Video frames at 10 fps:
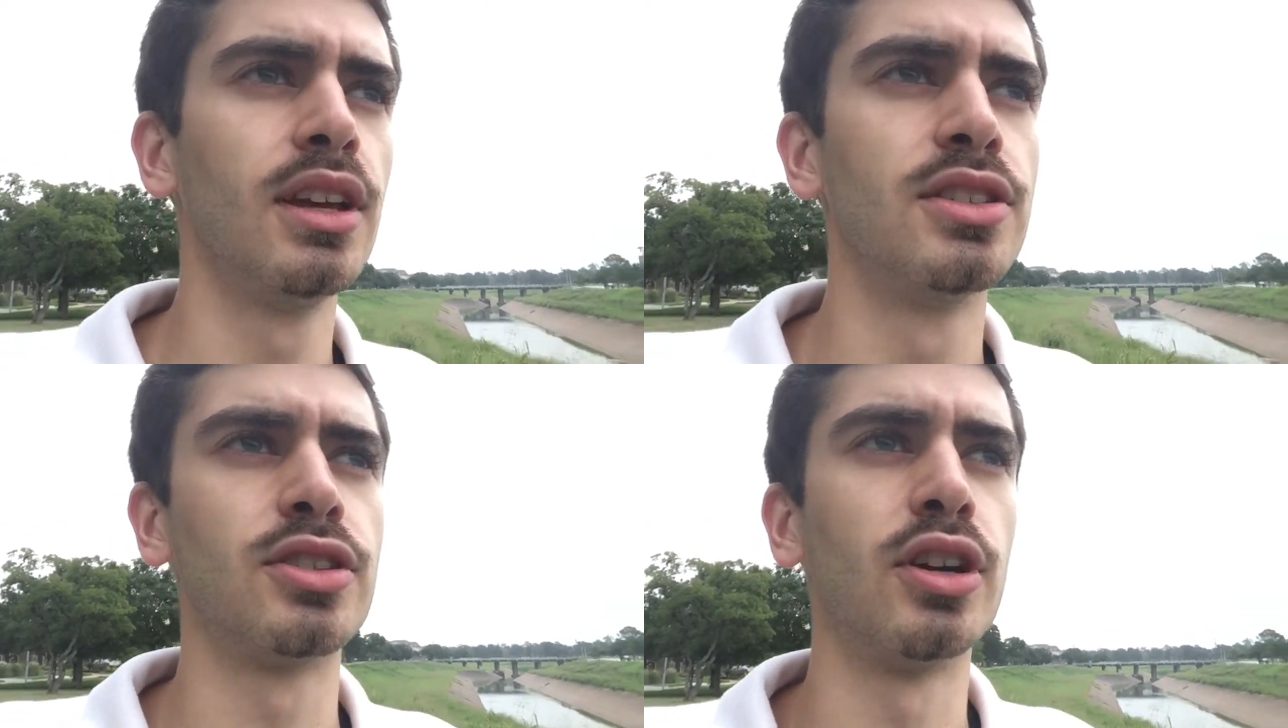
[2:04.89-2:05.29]

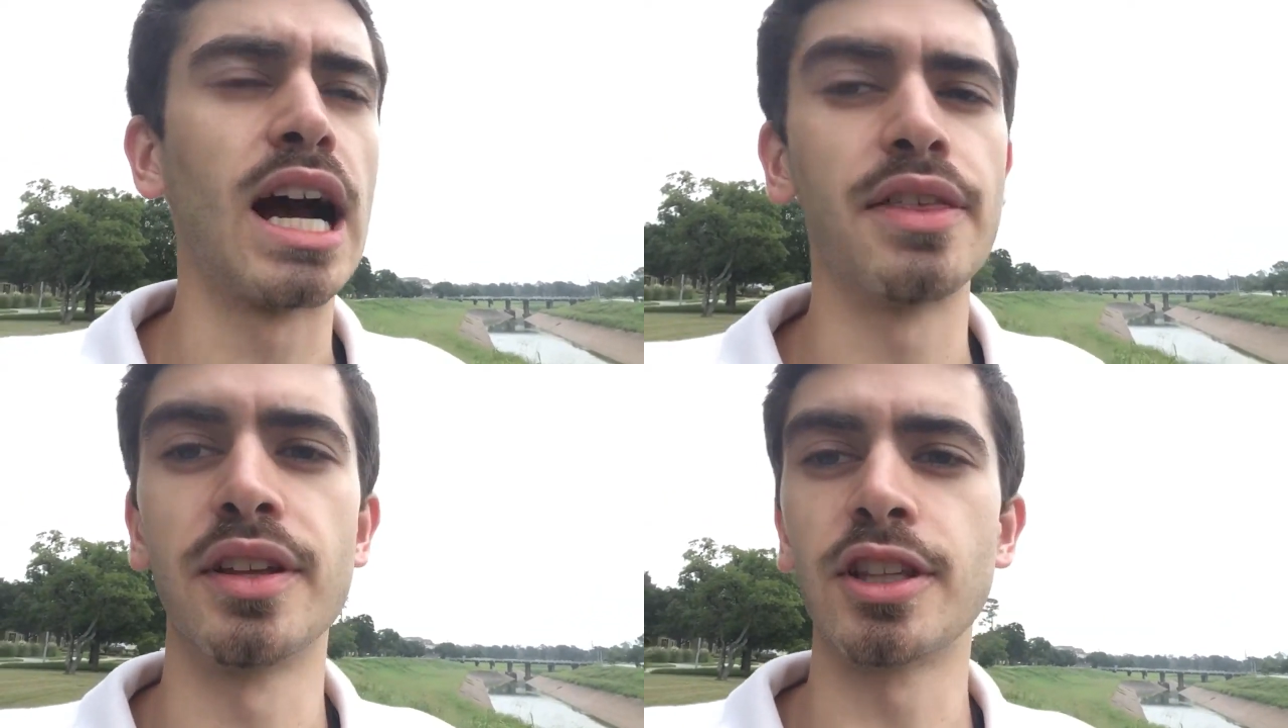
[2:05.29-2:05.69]
So
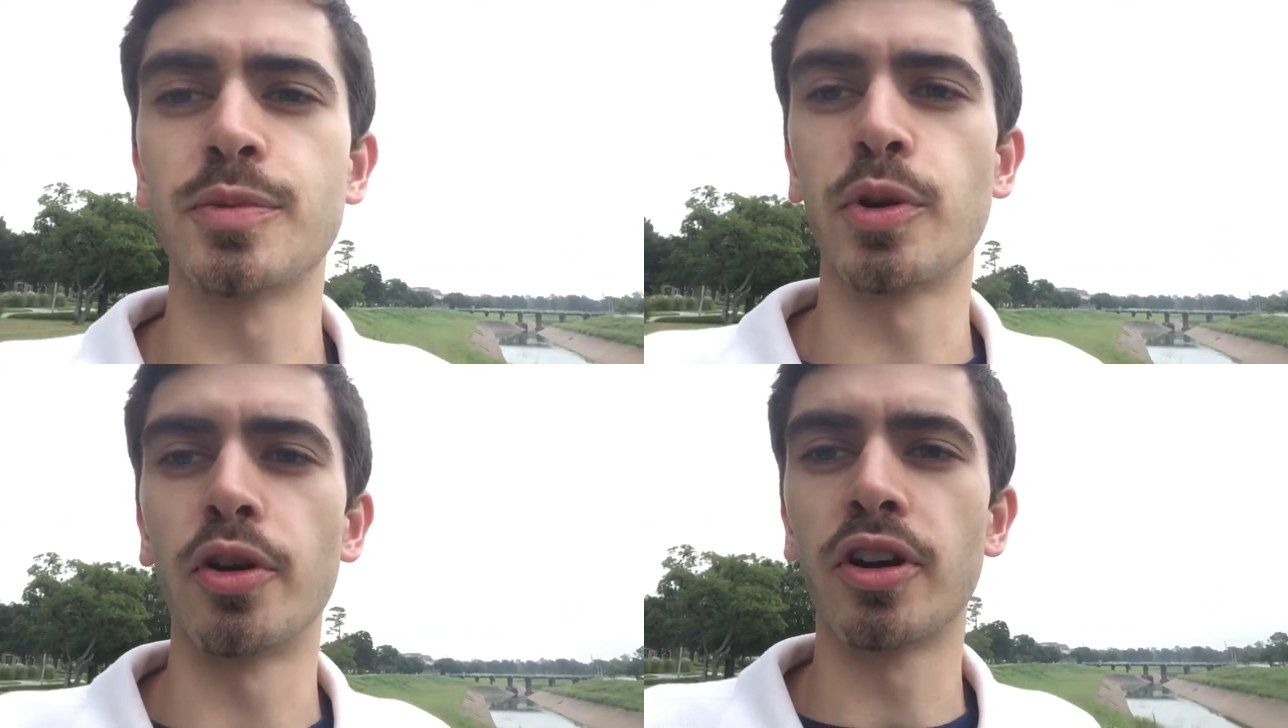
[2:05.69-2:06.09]
I think
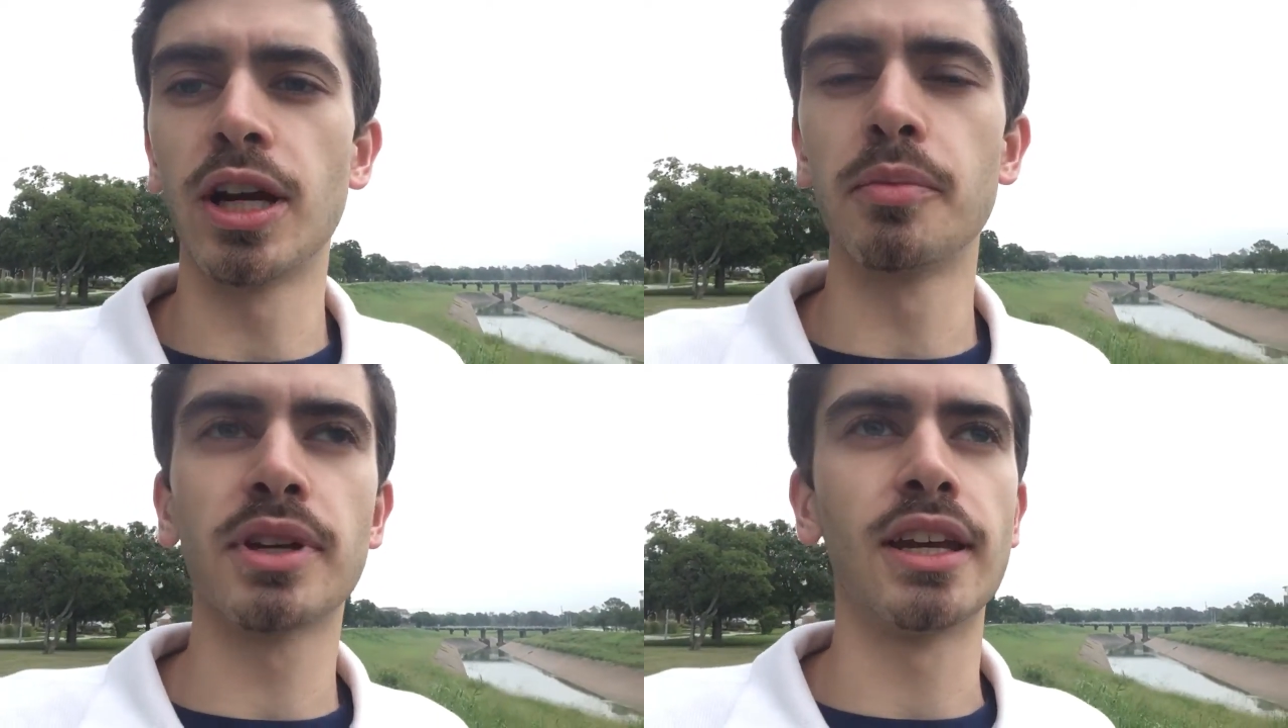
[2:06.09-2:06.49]
this
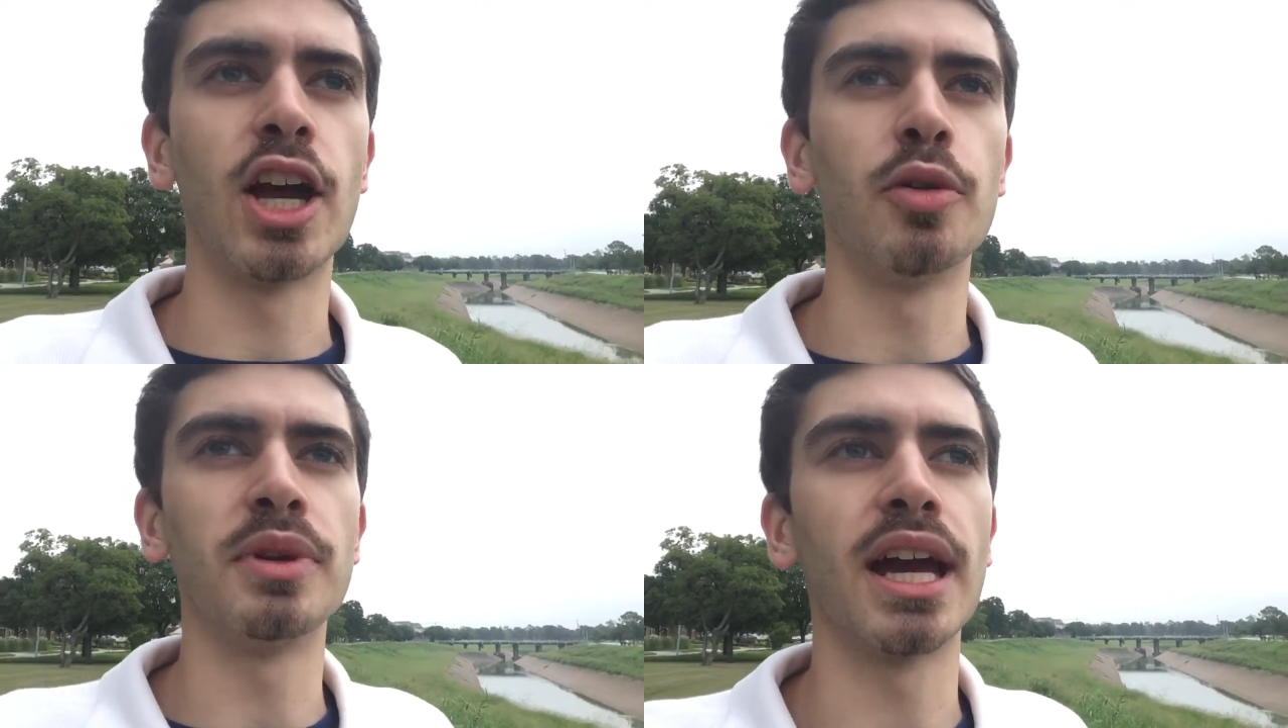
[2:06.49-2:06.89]
program can
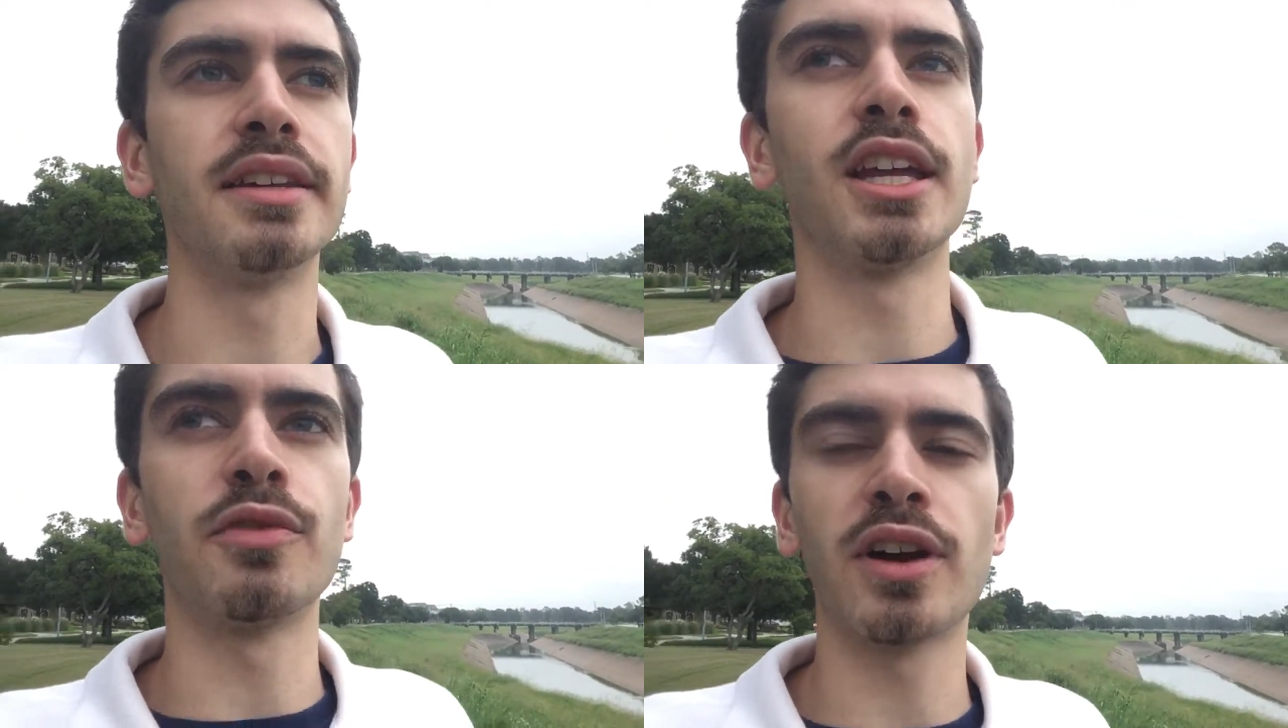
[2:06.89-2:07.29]
help me
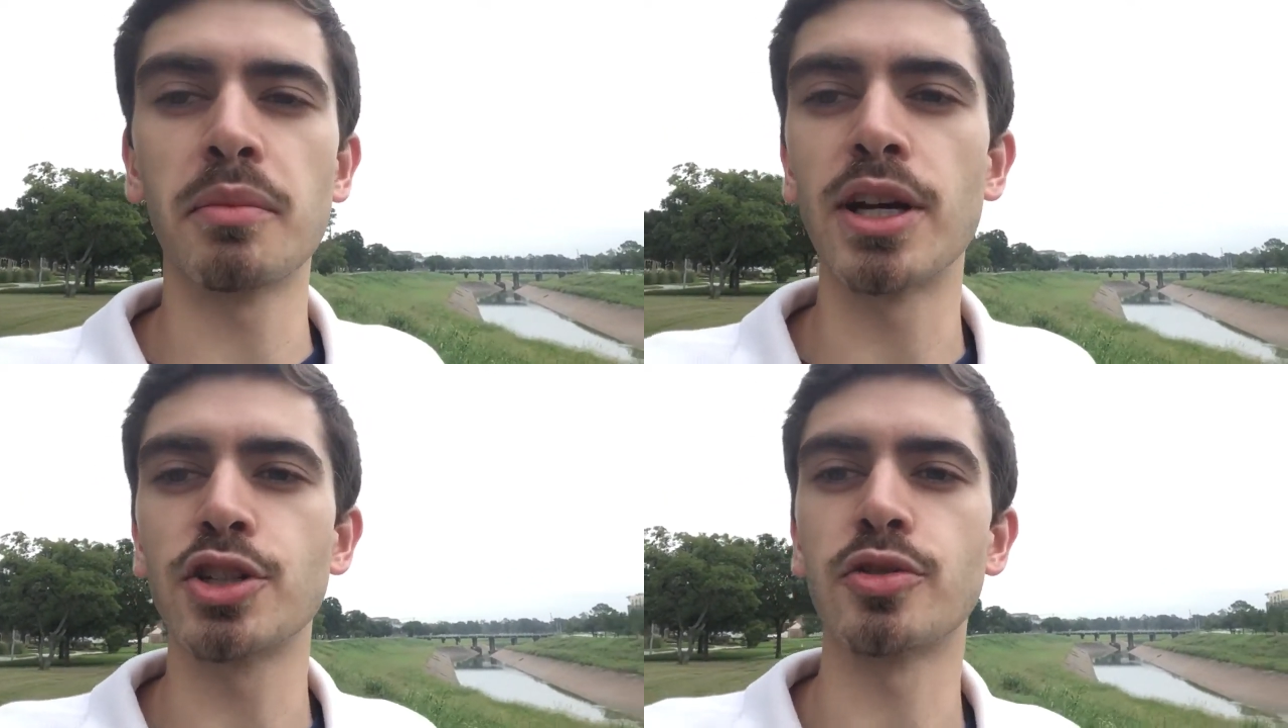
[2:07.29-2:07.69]
identify
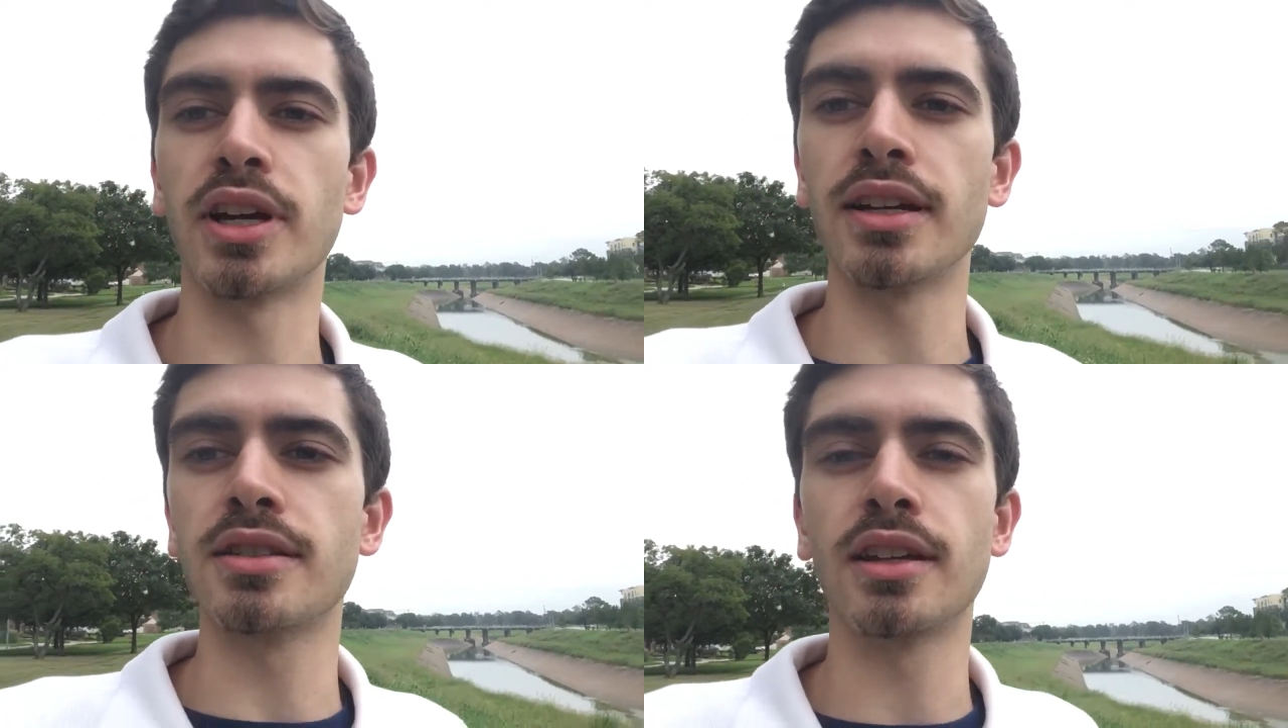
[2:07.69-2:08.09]
my
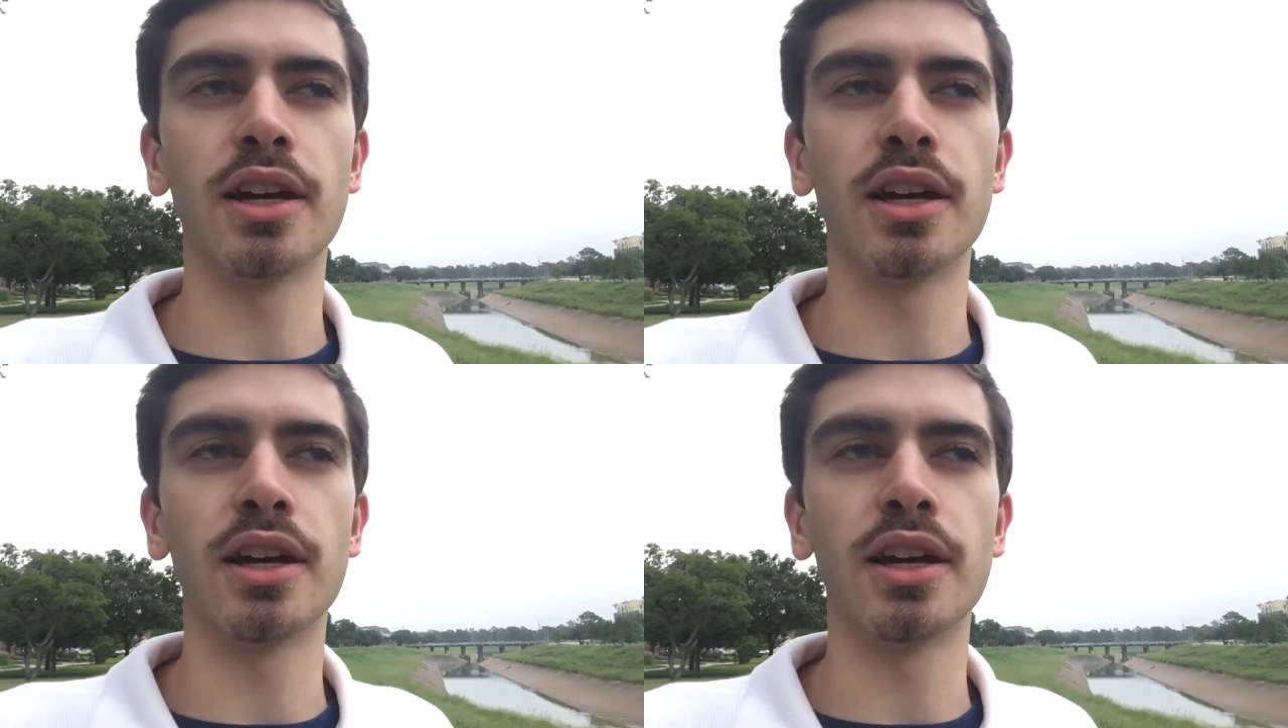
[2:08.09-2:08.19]
strengths